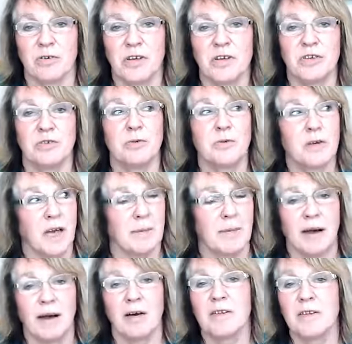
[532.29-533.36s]
that you come
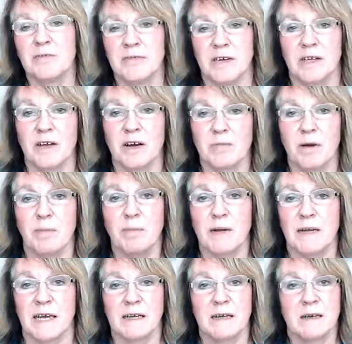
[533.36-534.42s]
out on the video
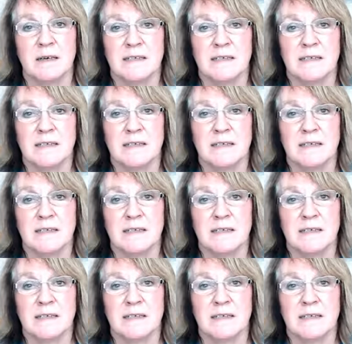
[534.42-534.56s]
properly.